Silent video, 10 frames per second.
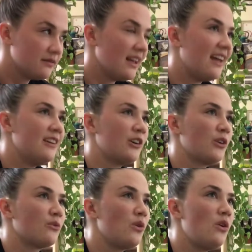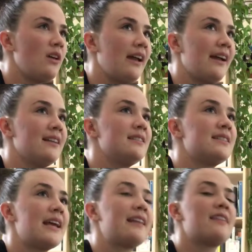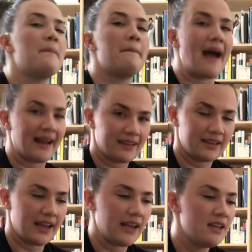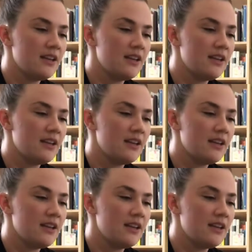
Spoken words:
and you're gonna roll and take the back, okay?